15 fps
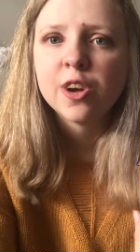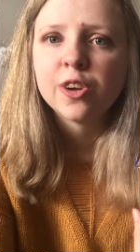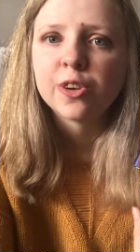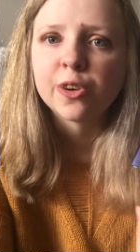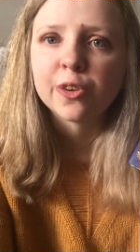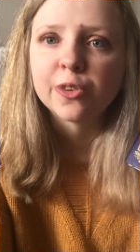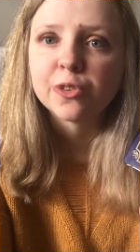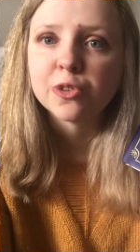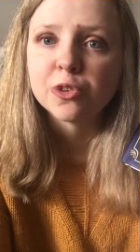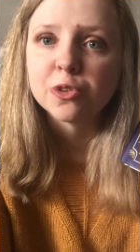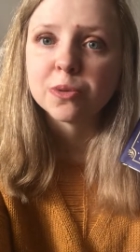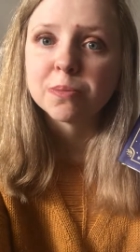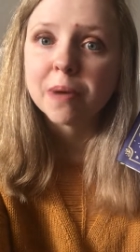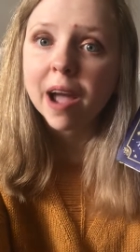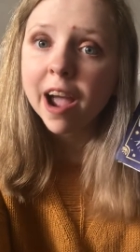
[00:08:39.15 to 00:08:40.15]
go
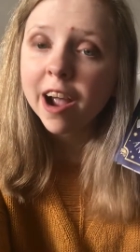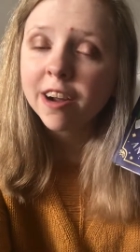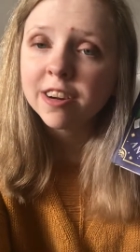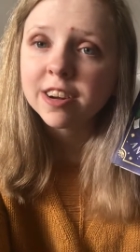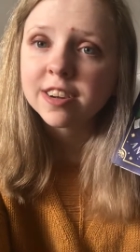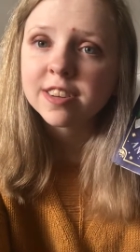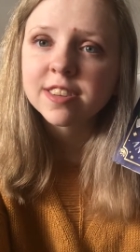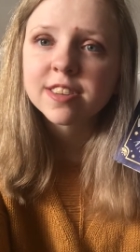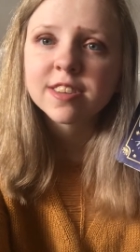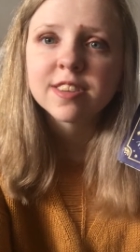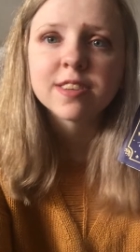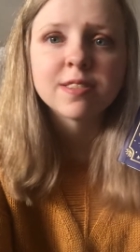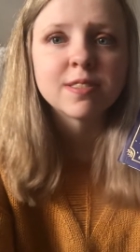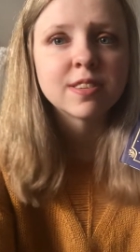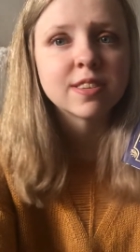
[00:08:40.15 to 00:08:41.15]
to Paris
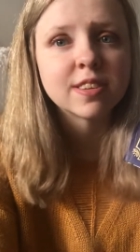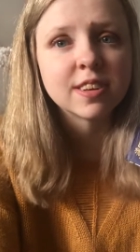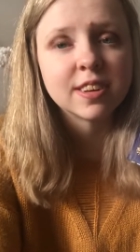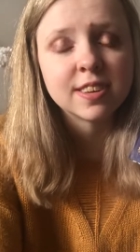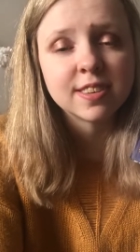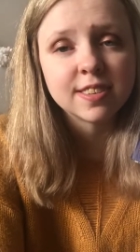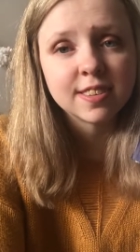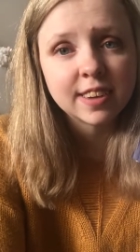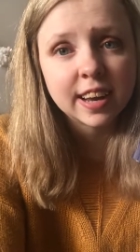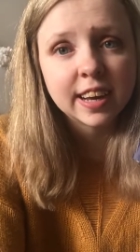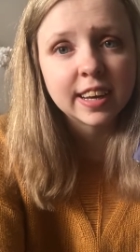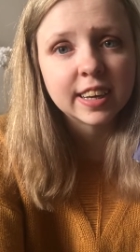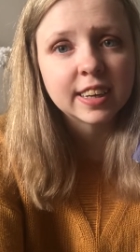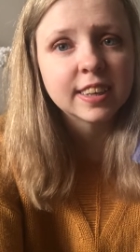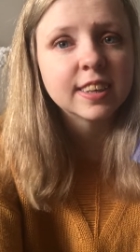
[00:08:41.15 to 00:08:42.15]
to visit his
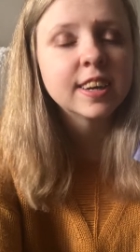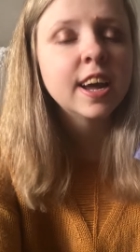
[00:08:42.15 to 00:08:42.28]
dad,